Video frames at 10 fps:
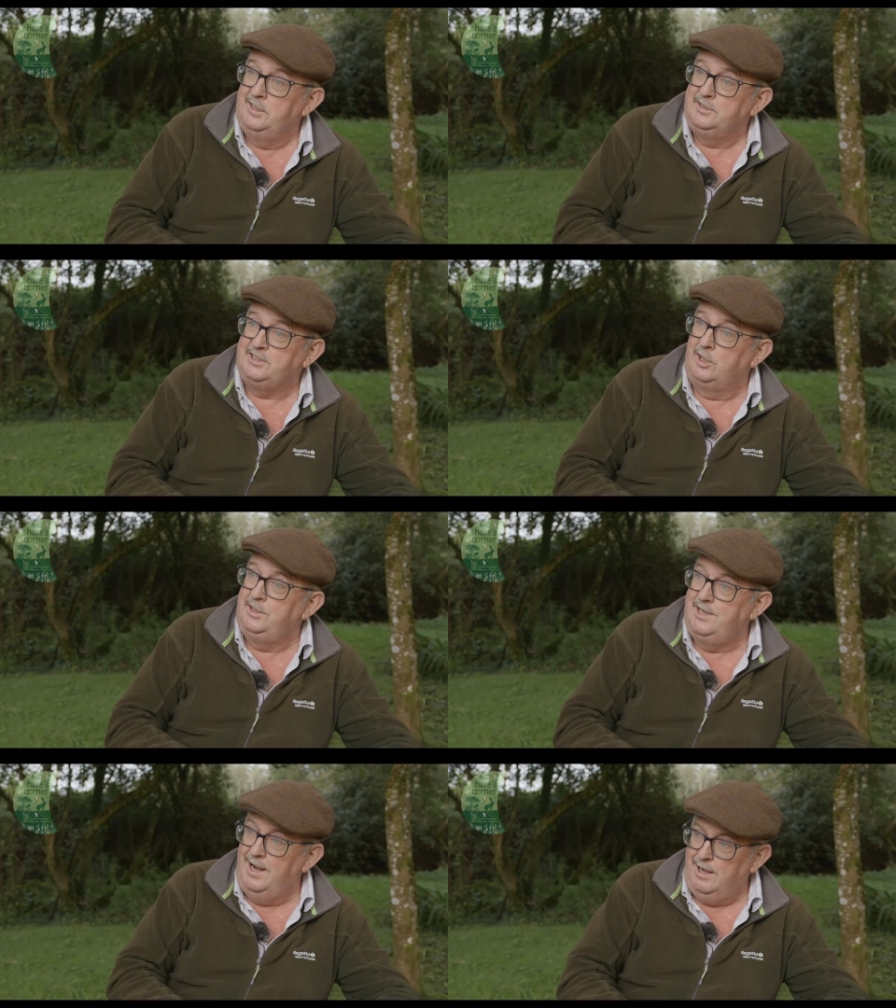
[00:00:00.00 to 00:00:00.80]
So
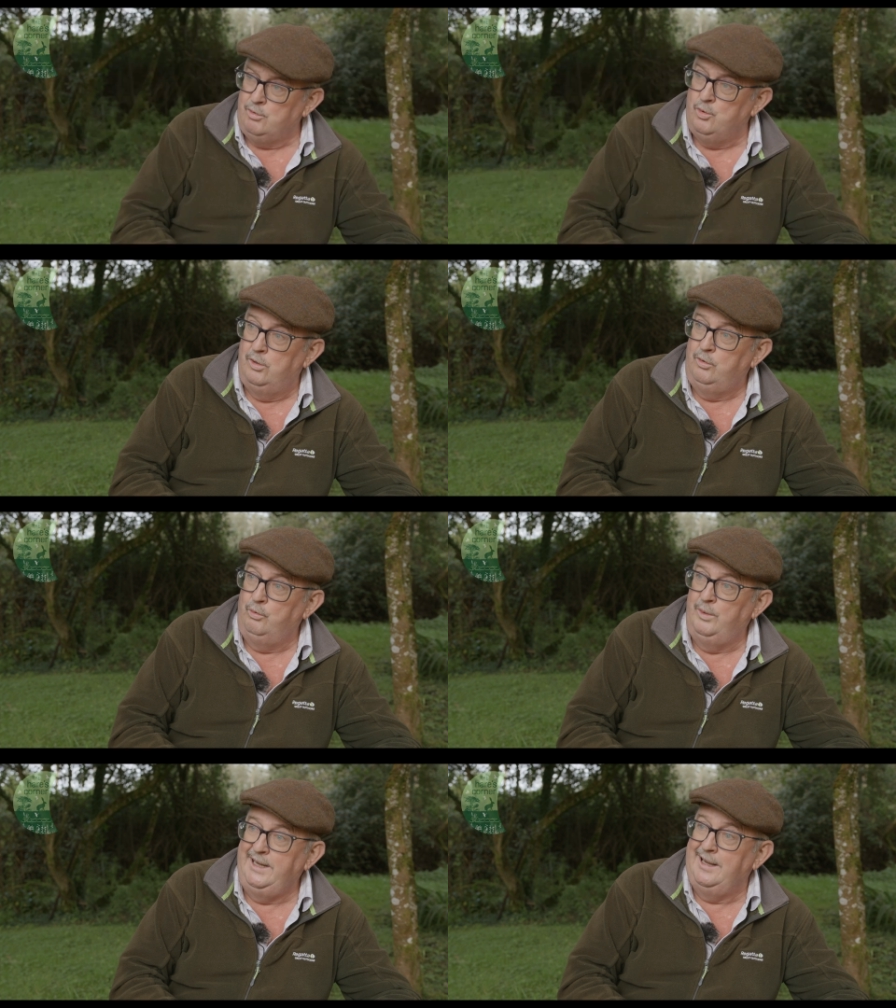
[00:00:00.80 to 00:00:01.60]
now
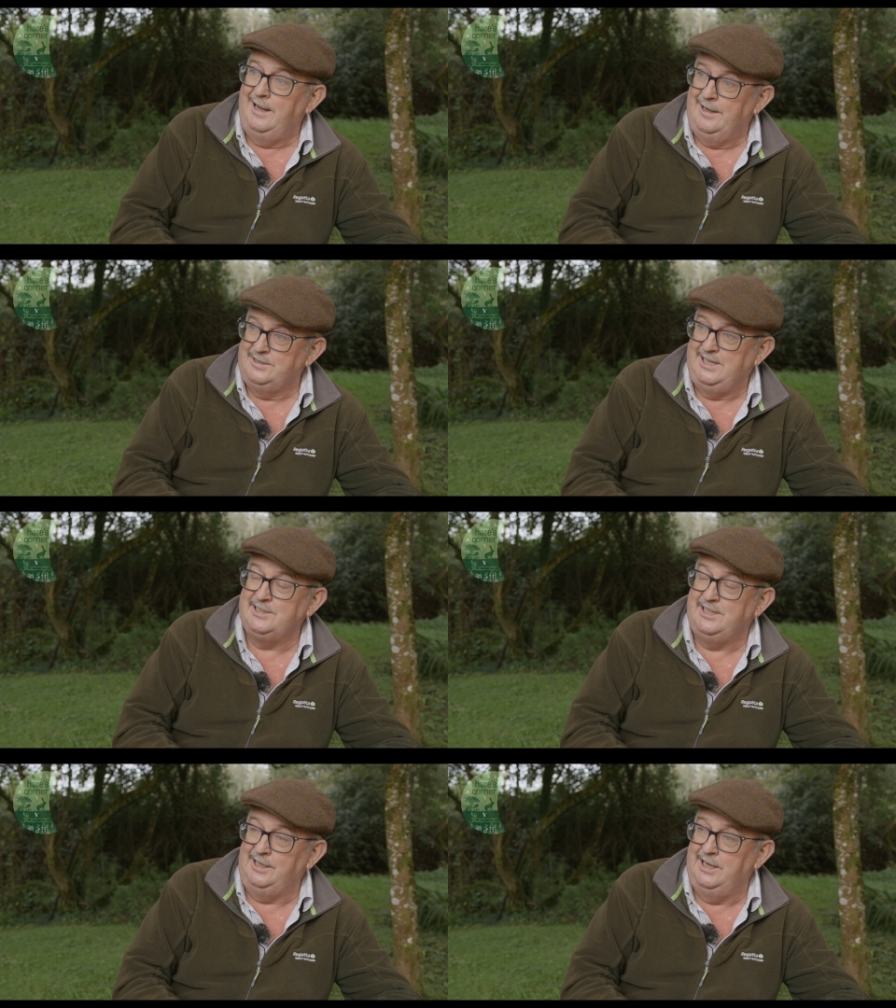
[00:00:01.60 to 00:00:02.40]
we are
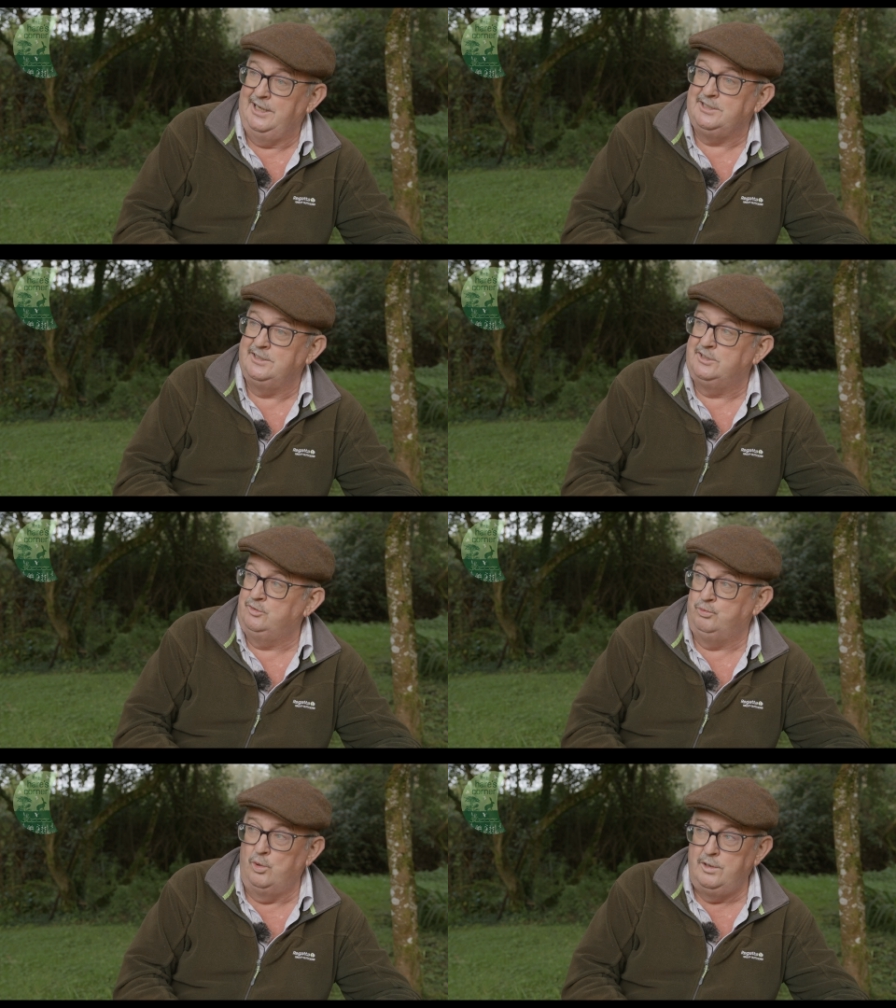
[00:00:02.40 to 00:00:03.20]
designated
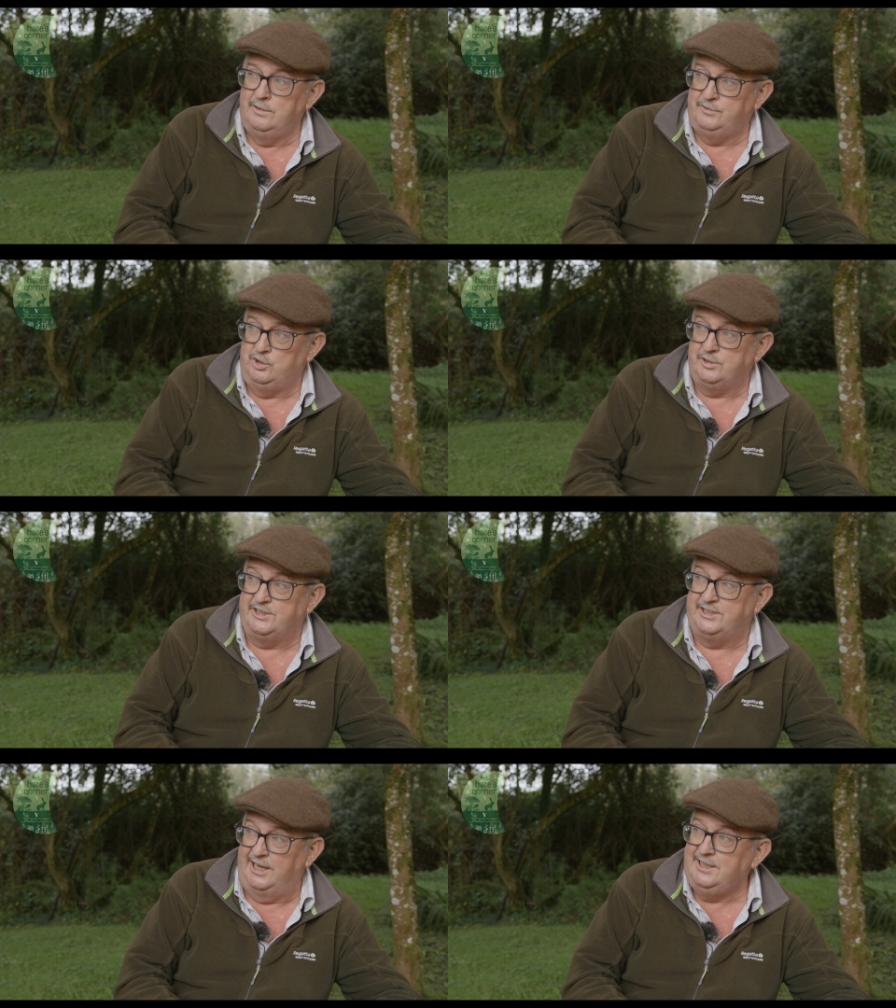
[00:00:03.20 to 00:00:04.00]
as one of just
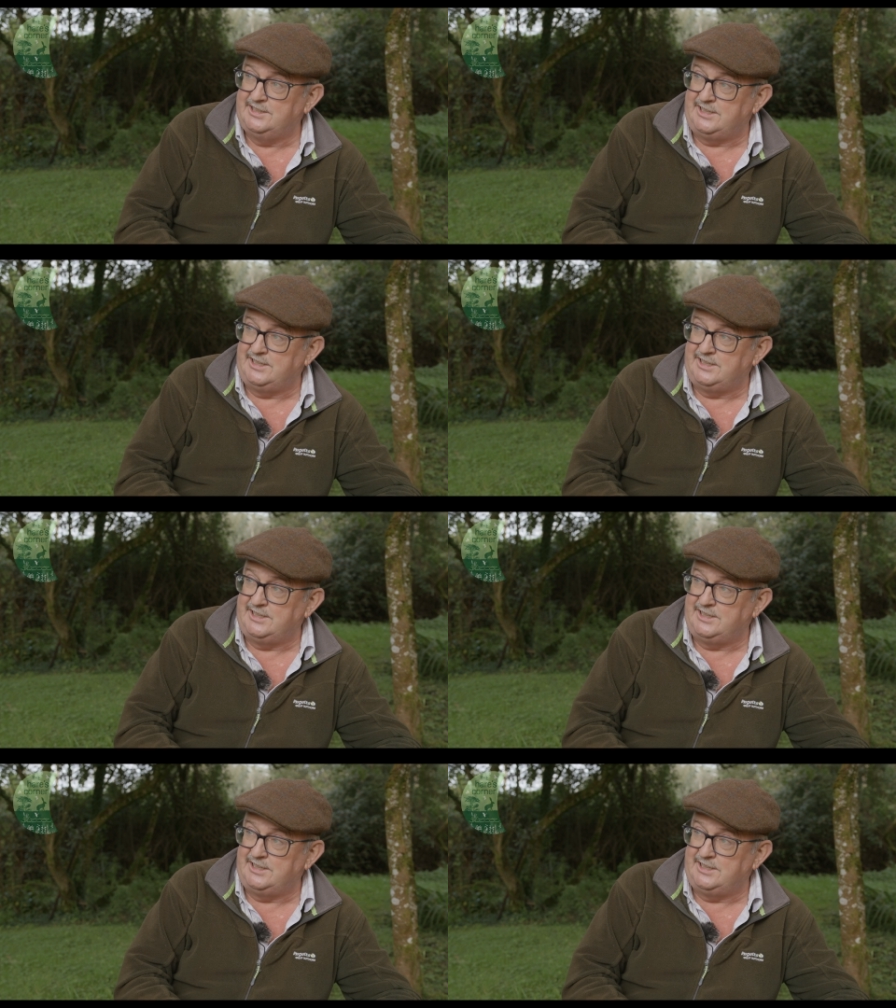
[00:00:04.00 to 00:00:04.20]
six